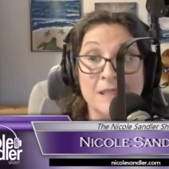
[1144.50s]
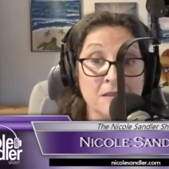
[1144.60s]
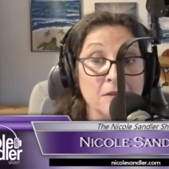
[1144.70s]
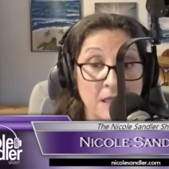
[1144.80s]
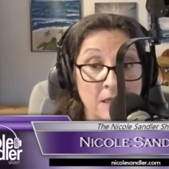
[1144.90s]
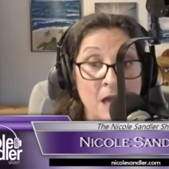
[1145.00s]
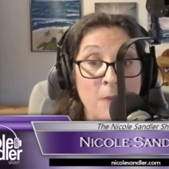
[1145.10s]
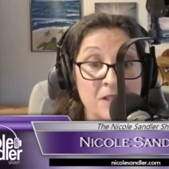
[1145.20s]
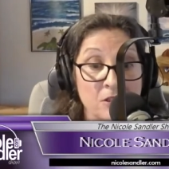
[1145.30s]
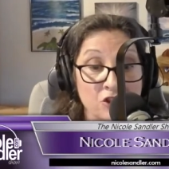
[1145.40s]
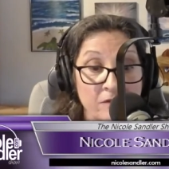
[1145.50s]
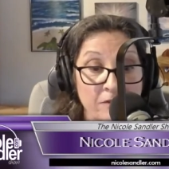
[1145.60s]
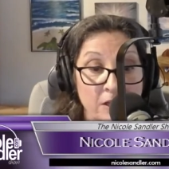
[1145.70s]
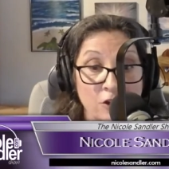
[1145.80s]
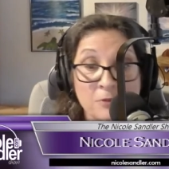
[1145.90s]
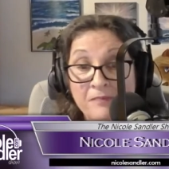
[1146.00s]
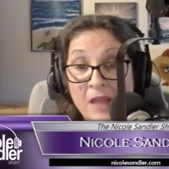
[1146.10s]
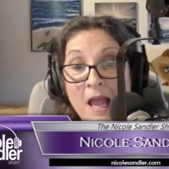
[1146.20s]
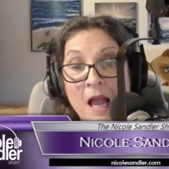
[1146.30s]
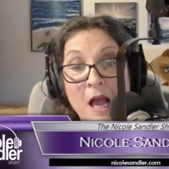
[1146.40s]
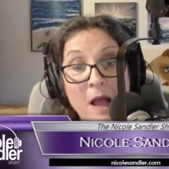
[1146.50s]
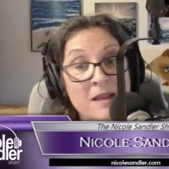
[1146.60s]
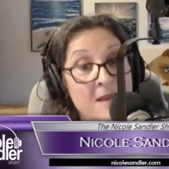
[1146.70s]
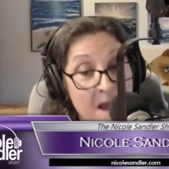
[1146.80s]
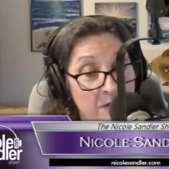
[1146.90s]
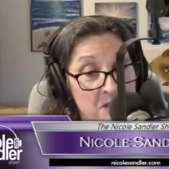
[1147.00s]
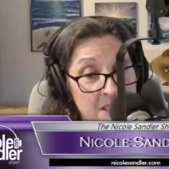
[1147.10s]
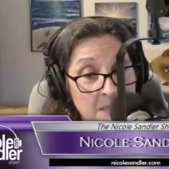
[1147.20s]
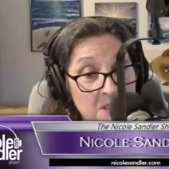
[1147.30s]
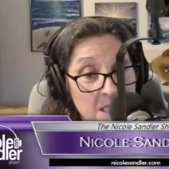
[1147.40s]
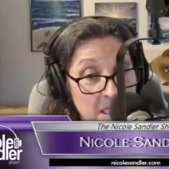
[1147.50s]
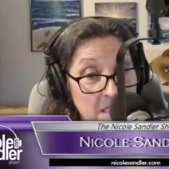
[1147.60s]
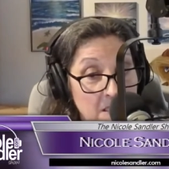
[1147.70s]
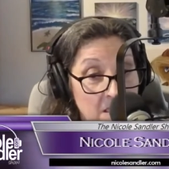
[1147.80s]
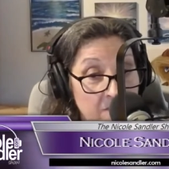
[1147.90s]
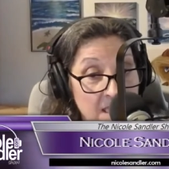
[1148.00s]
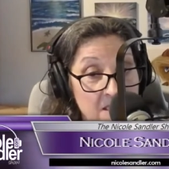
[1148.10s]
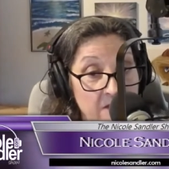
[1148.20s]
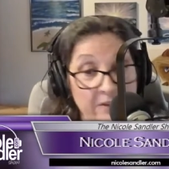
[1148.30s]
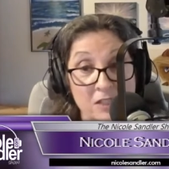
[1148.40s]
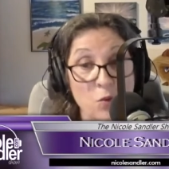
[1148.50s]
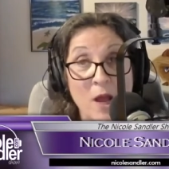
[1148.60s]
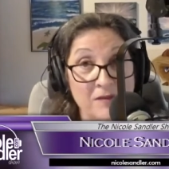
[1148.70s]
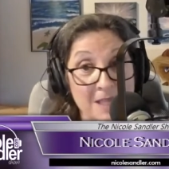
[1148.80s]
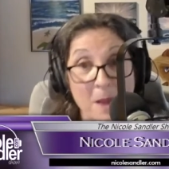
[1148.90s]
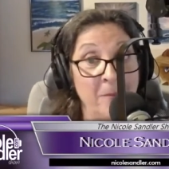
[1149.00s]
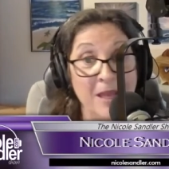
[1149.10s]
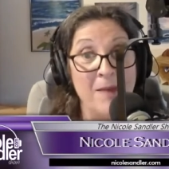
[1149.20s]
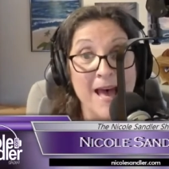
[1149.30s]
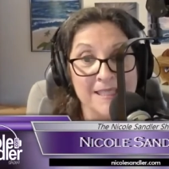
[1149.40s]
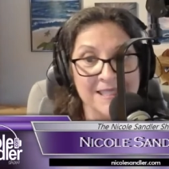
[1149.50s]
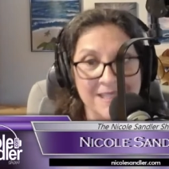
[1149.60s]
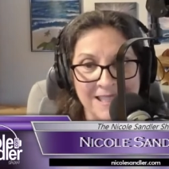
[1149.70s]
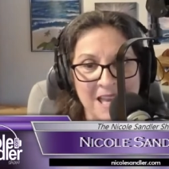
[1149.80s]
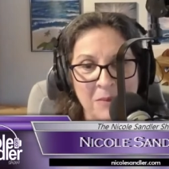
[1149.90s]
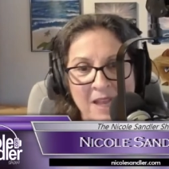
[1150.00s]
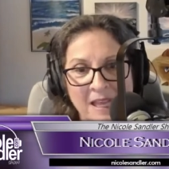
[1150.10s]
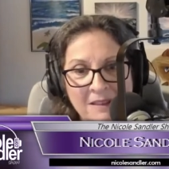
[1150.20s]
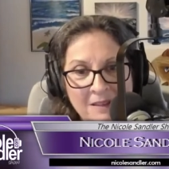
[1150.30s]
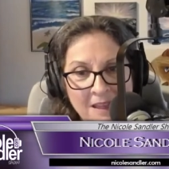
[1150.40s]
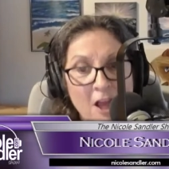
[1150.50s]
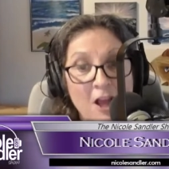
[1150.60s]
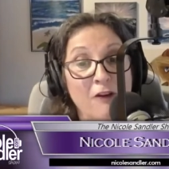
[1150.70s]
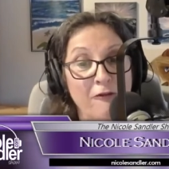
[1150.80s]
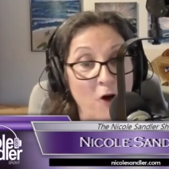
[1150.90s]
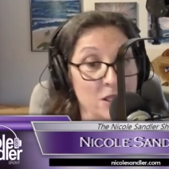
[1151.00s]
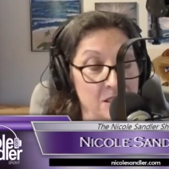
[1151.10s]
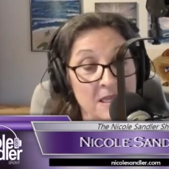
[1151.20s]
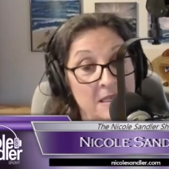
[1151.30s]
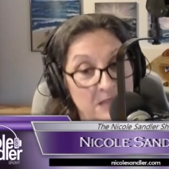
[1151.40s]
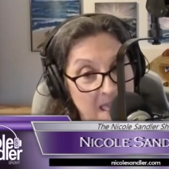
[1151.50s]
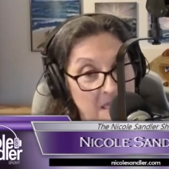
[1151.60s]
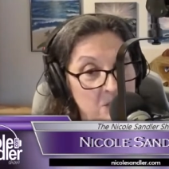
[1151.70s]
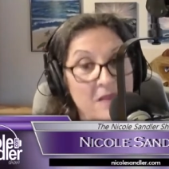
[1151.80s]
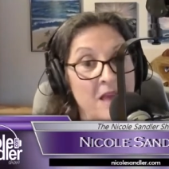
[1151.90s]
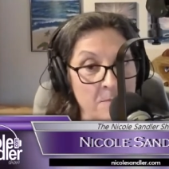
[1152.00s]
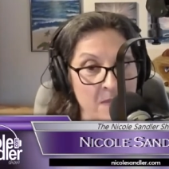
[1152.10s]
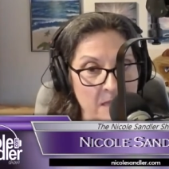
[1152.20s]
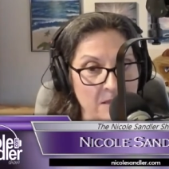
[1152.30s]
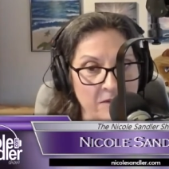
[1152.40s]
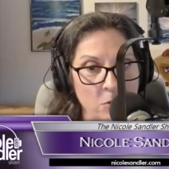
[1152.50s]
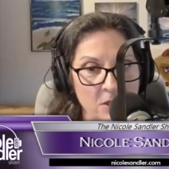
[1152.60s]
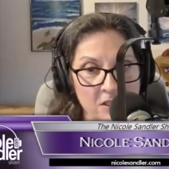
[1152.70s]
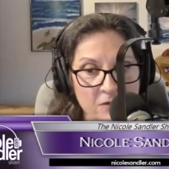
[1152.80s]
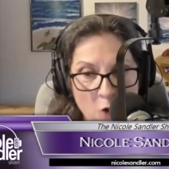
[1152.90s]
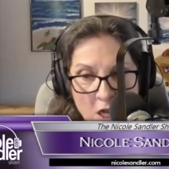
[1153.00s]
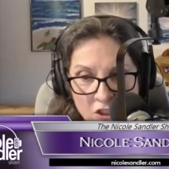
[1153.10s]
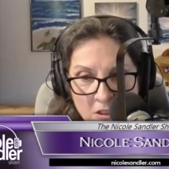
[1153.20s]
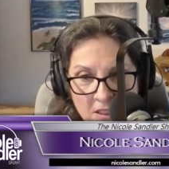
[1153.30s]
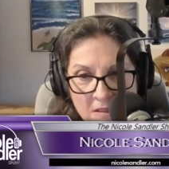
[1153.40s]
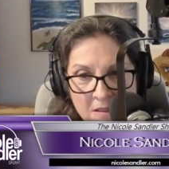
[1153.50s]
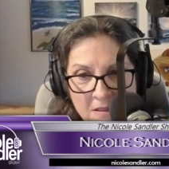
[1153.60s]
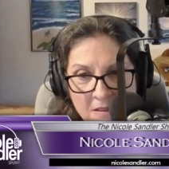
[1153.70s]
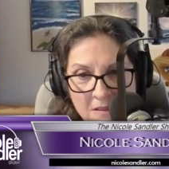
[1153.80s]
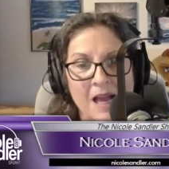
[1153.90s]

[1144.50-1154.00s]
poisoned a leading opposition figure, never seemed to heed the advice of his wife's Be Best campaign, falsely claimed that mail in voting is fraudulent,